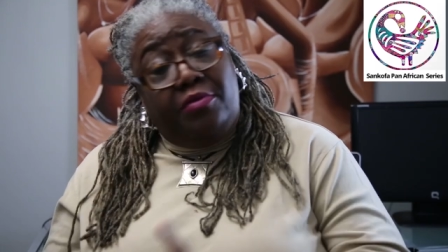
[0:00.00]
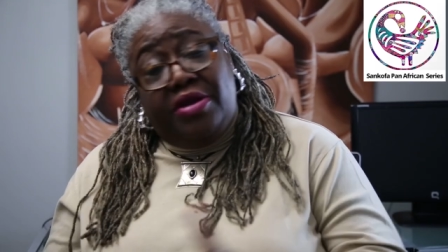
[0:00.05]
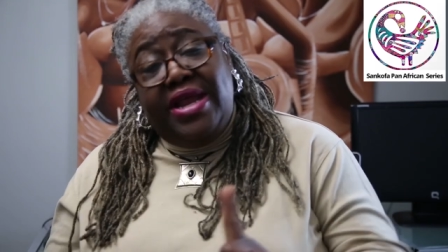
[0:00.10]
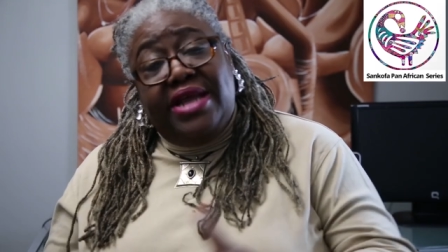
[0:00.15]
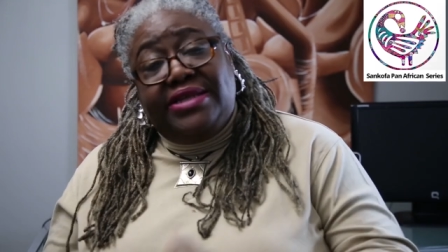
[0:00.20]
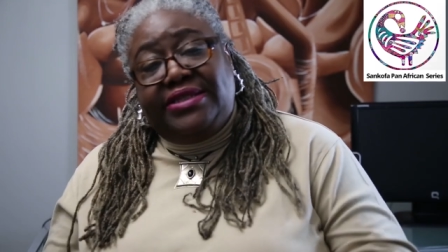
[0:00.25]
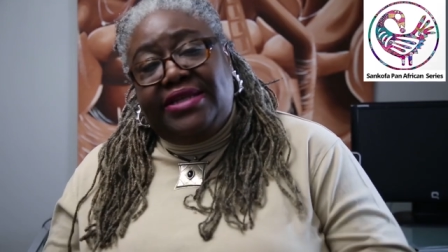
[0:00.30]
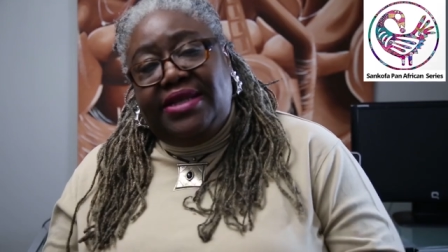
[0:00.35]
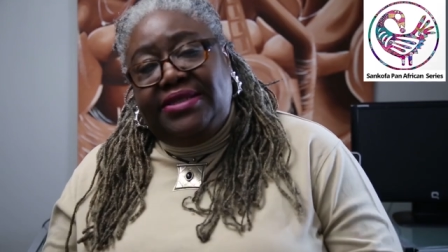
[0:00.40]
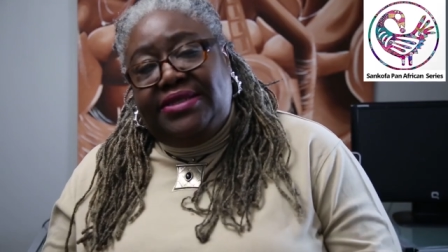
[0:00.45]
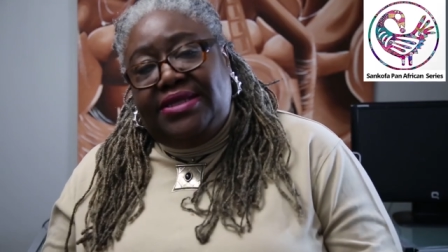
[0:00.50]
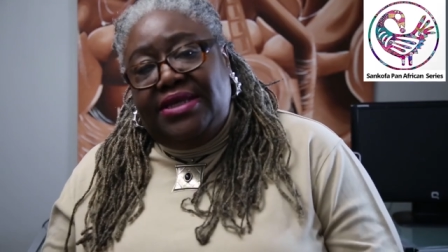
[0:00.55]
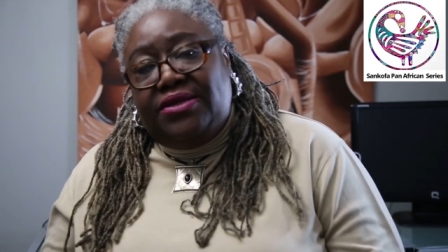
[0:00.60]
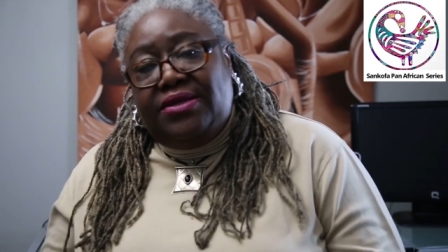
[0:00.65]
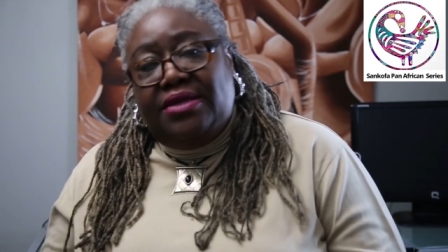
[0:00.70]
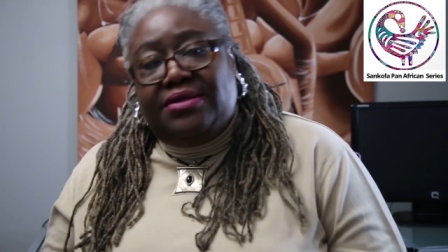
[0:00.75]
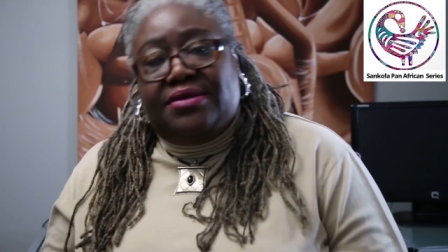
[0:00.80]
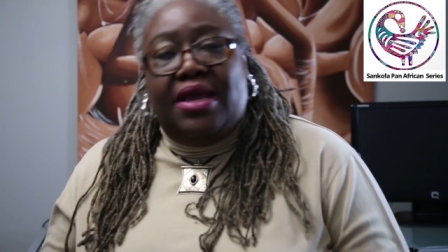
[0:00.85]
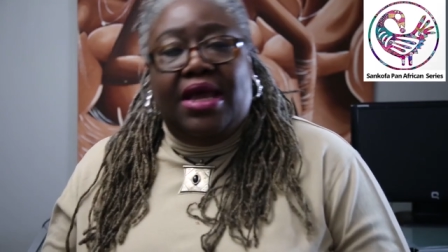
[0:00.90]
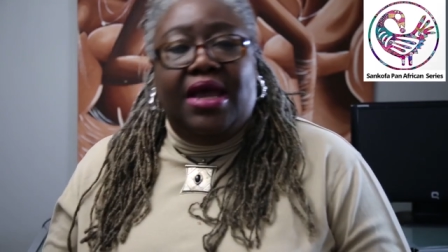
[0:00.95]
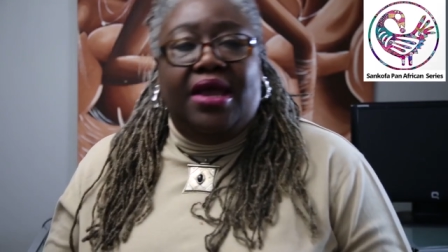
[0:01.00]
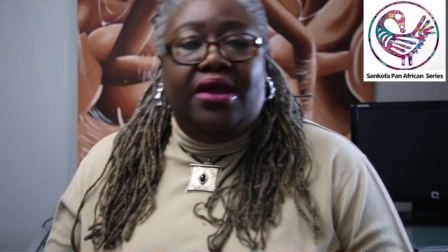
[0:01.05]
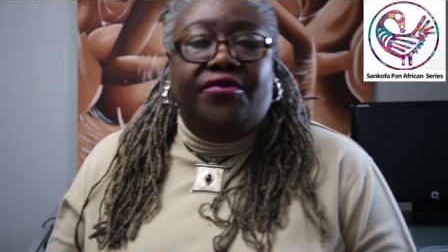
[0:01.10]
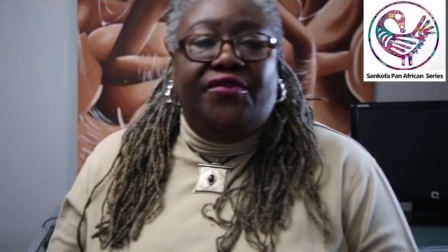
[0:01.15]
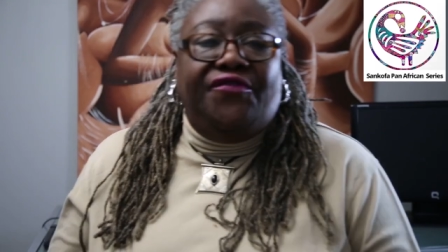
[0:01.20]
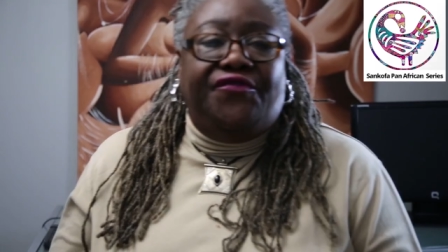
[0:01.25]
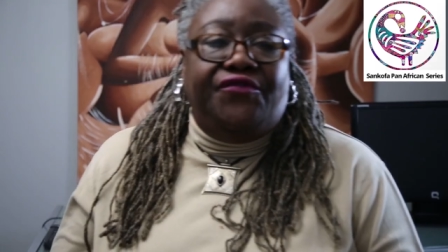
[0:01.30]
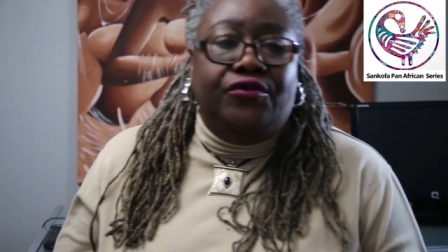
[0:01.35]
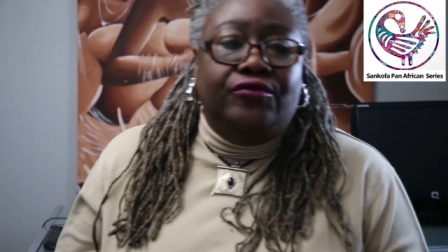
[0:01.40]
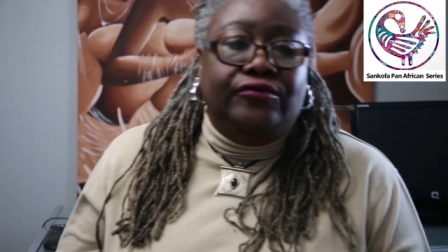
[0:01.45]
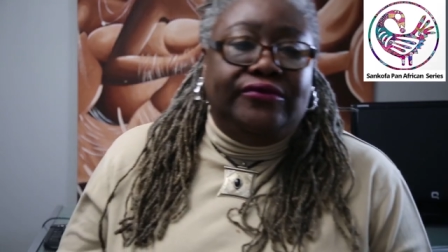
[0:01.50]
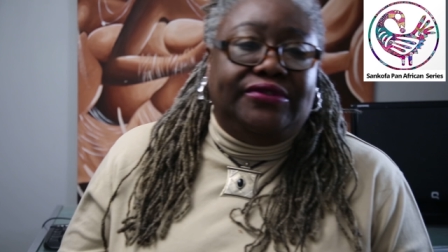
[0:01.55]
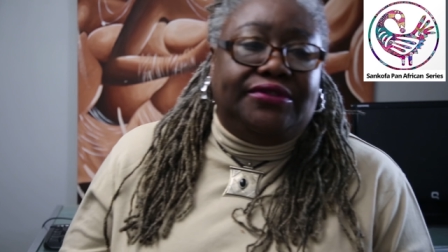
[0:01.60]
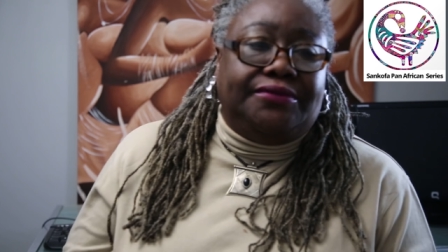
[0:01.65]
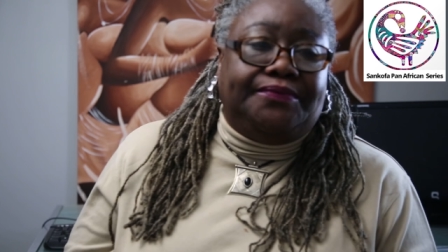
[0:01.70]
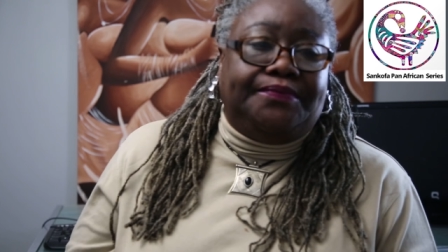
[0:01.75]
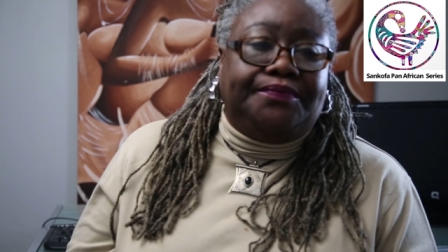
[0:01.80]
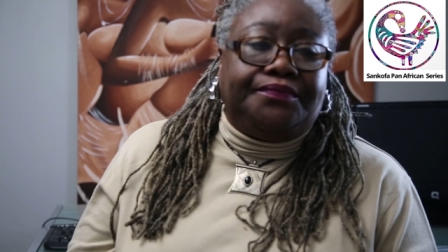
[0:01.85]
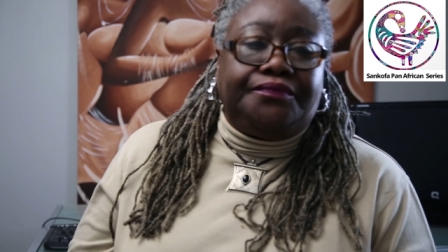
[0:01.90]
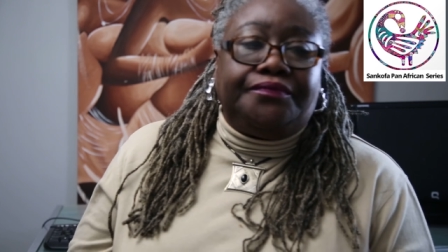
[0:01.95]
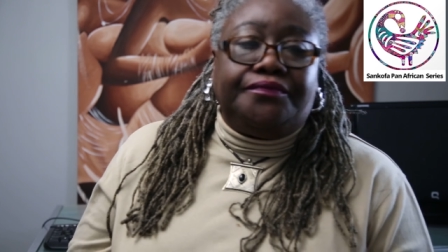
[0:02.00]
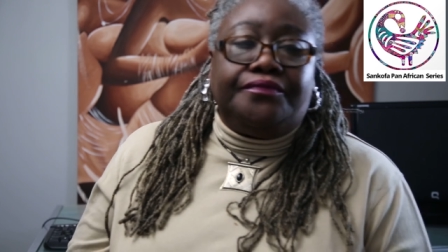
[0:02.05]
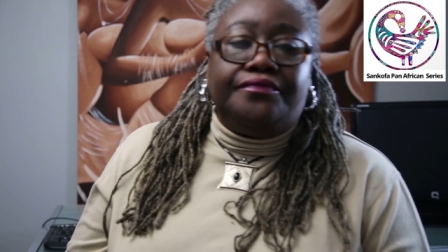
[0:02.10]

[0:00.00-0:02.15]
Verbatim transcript: But the Ashanti uh, refused.